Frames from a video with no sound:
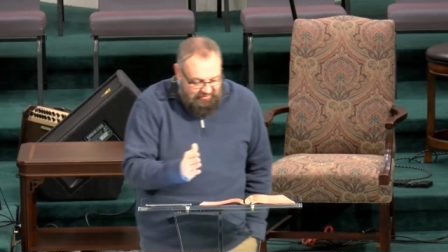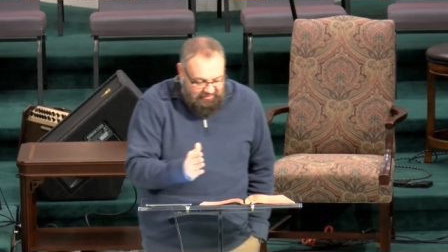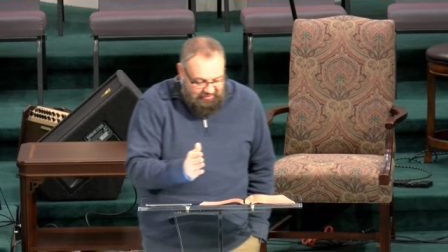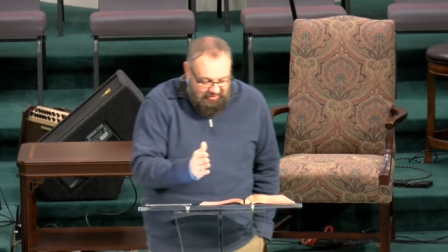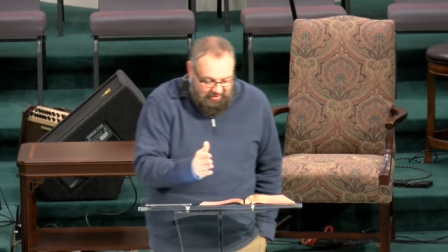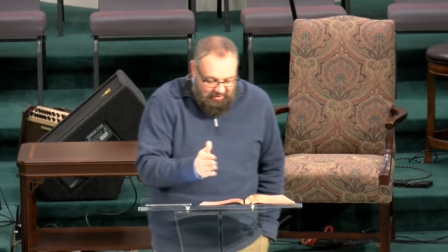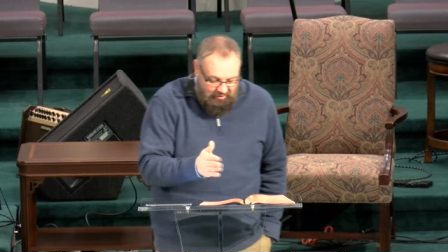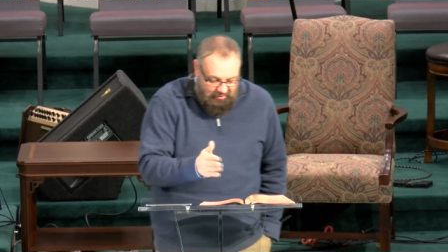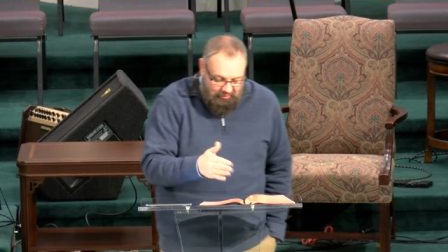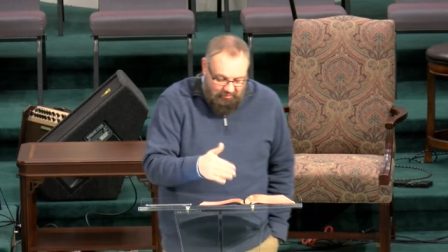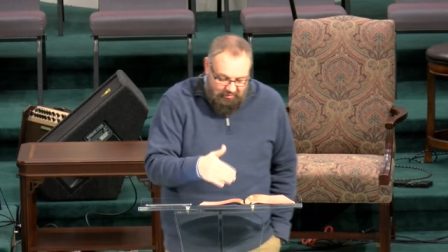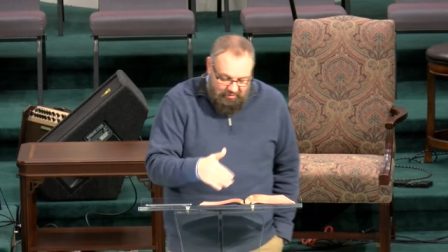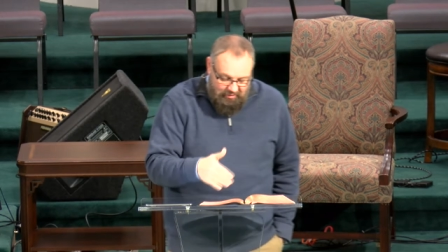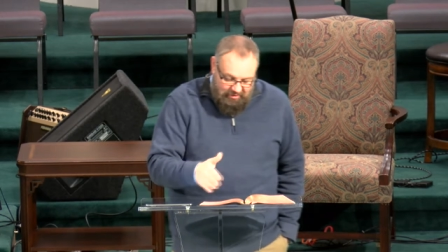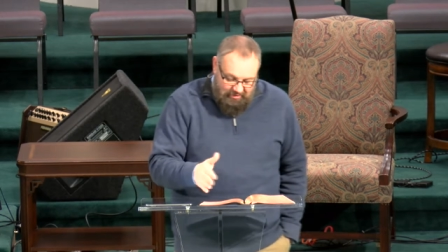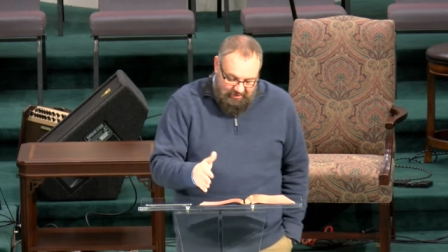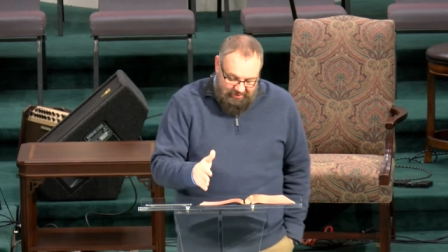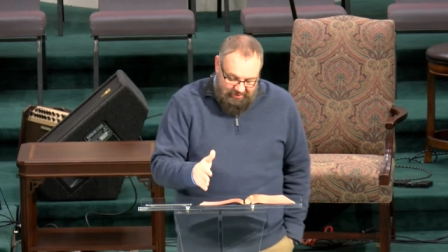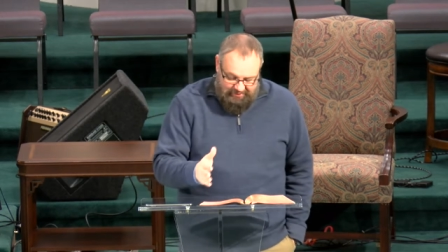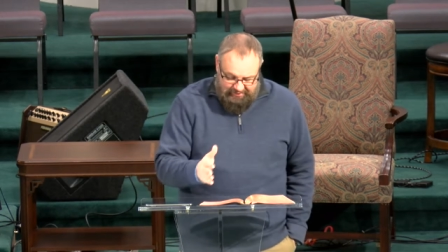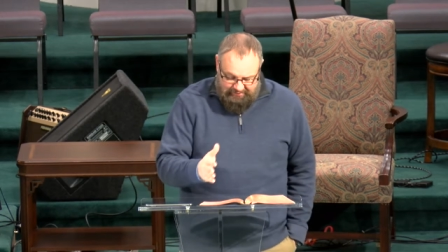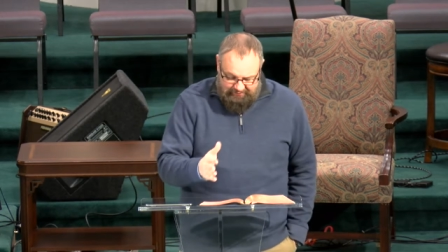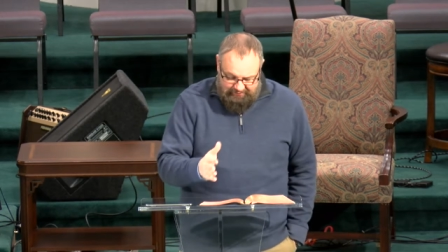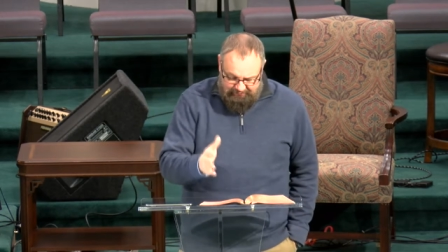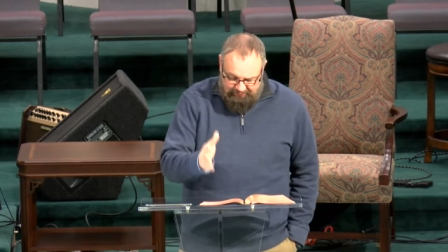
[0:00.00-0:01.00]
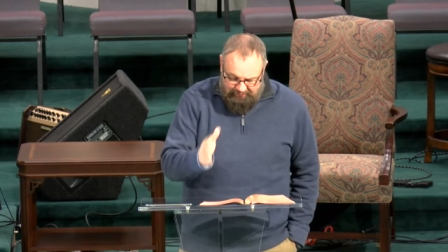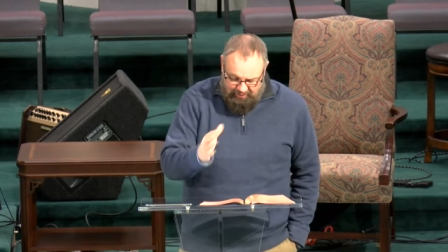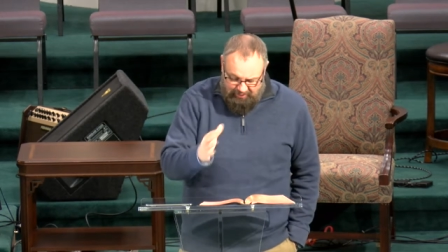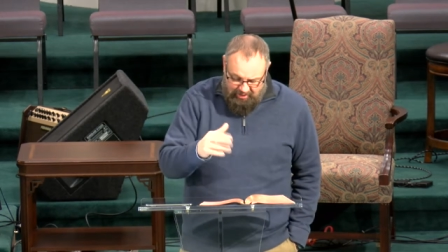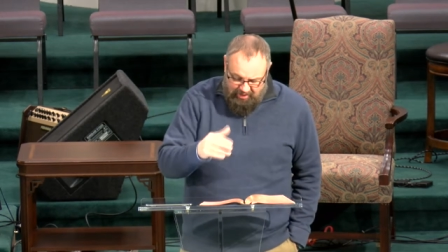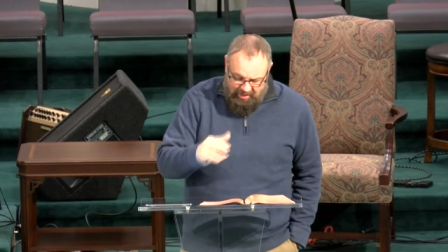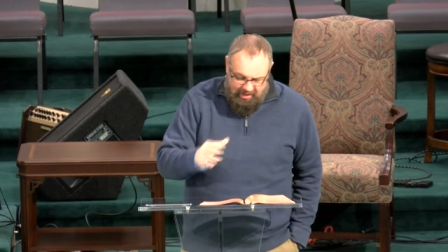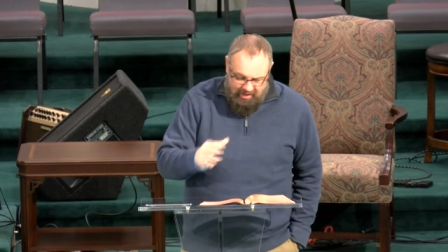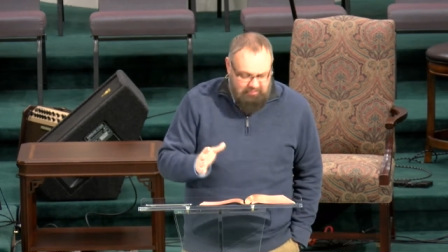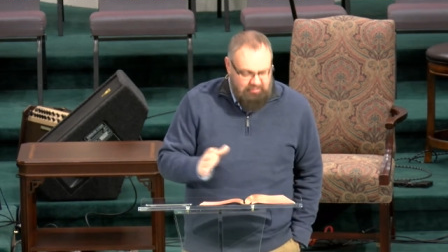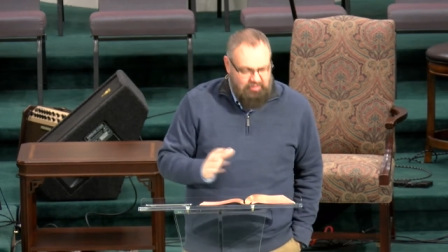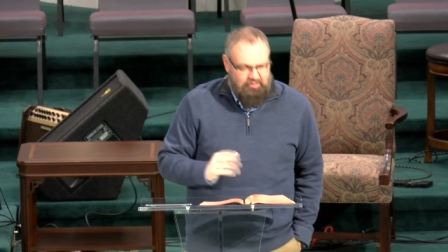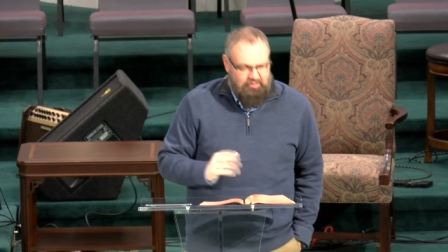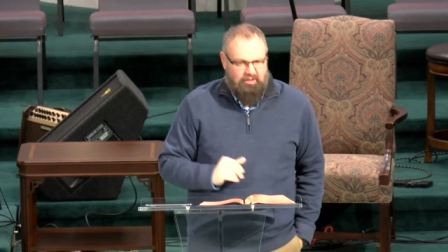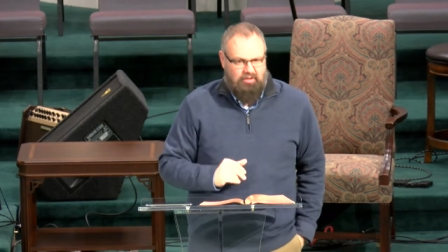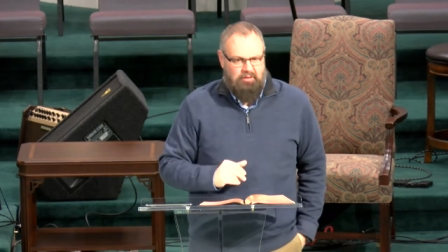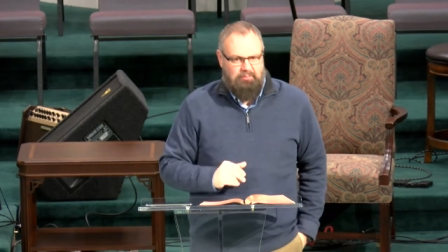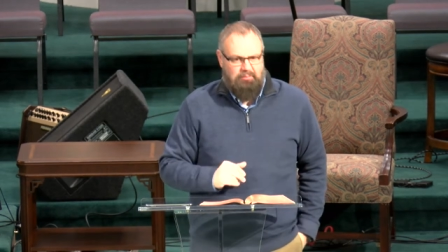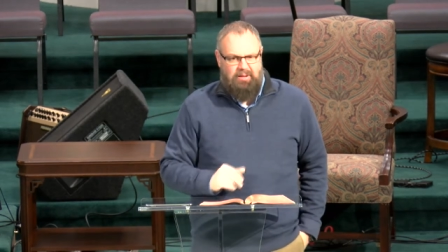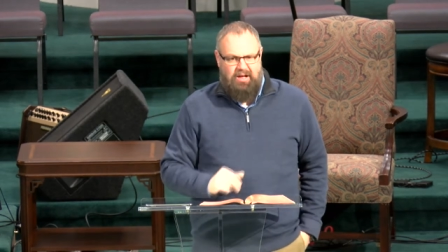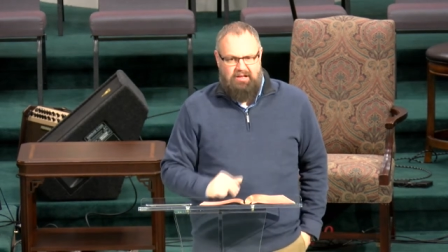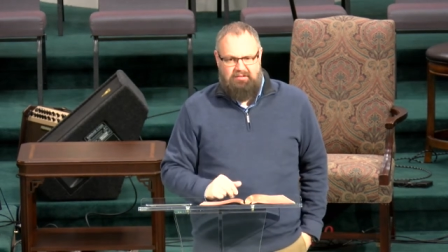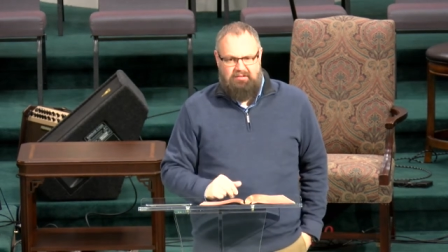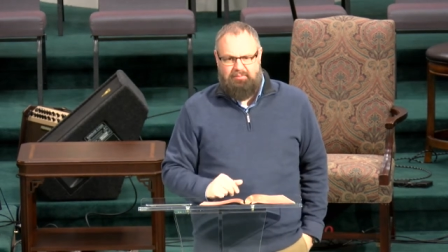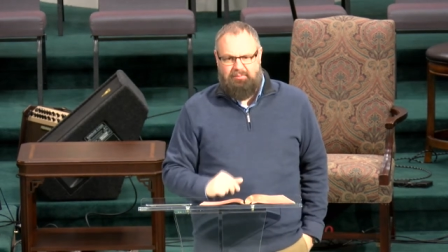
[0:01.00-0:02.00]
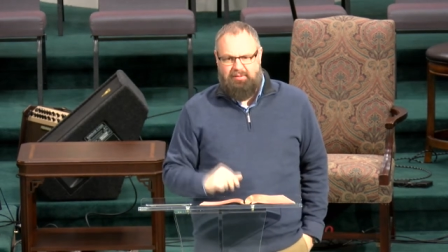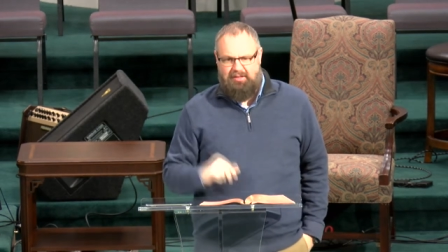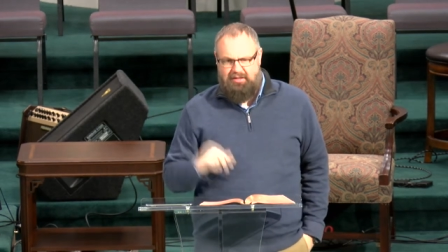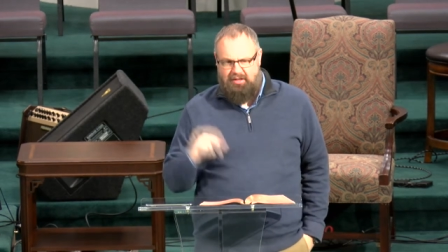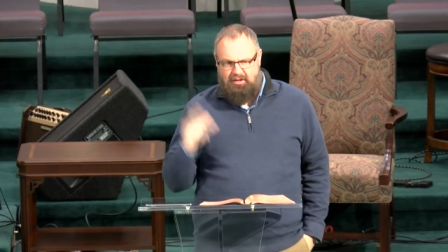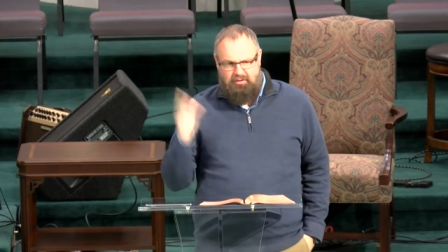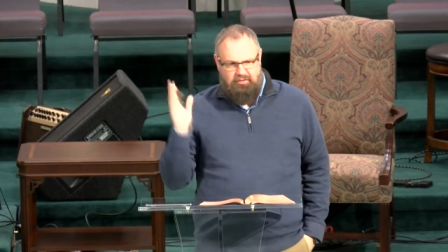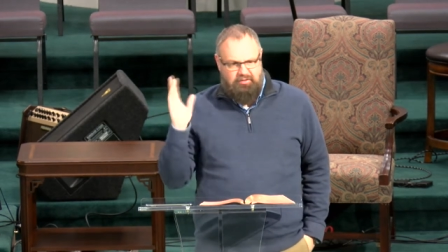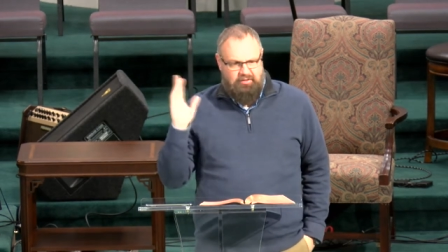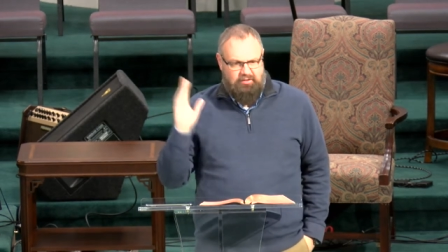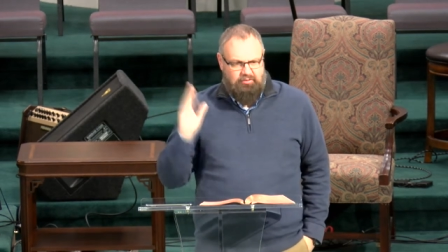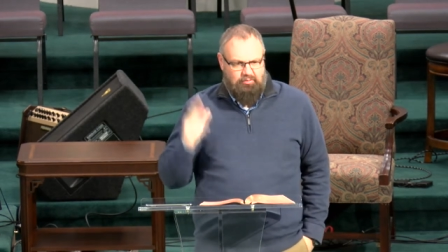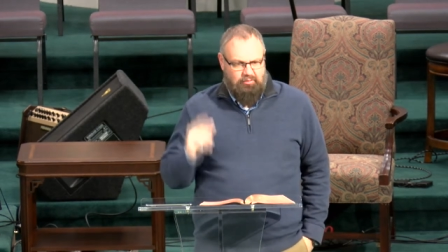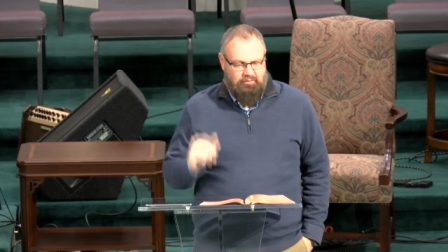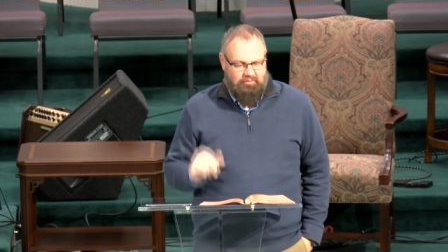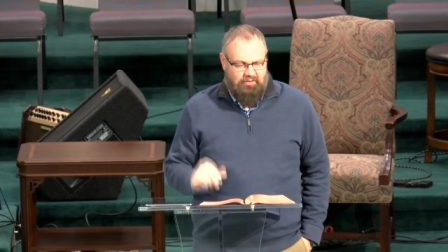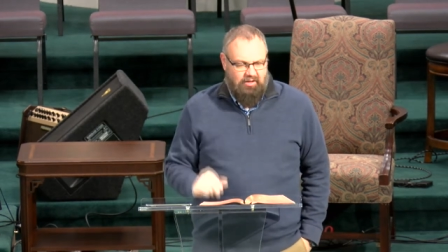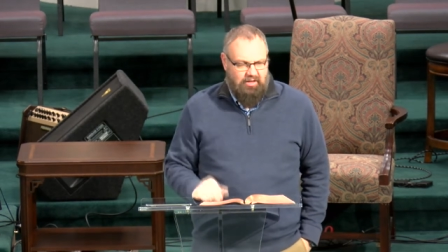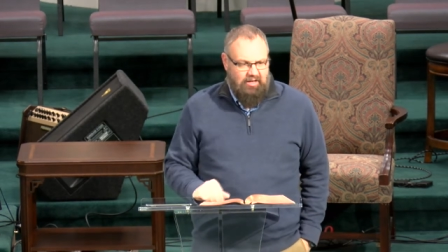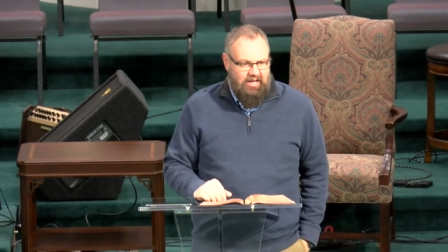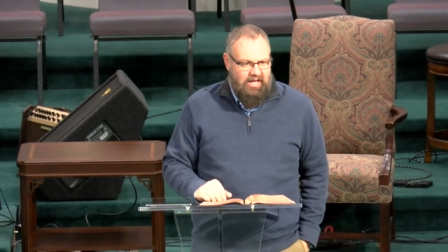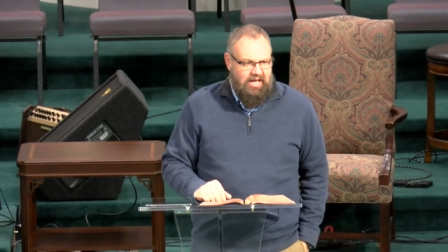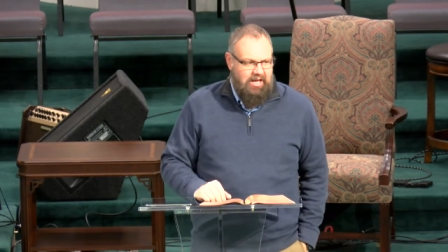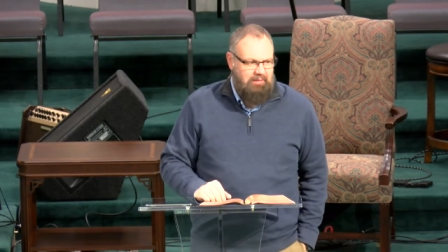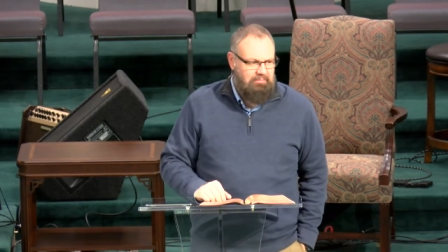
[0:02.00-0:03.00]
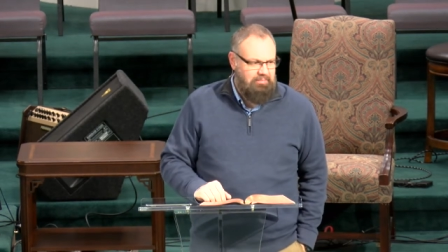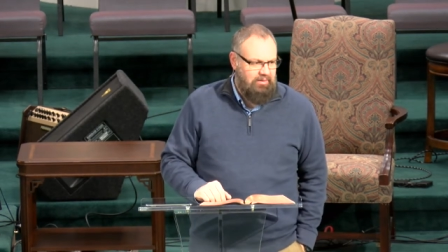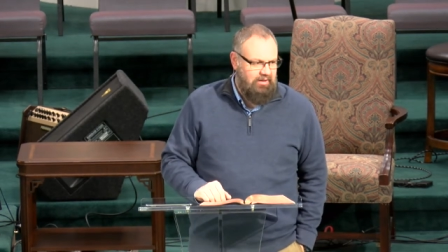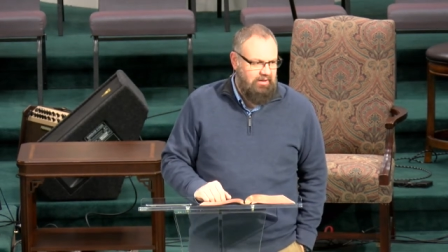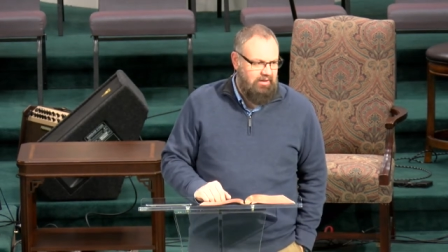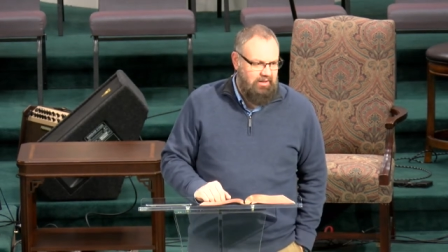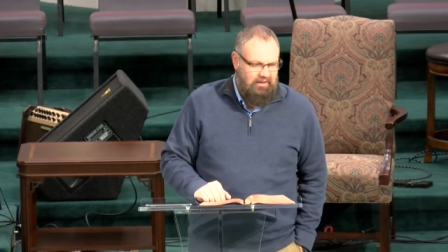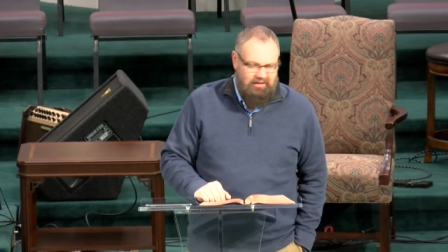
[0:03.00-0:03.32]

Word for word: you know, uh, Amos couldn't possibly known this was going to happen,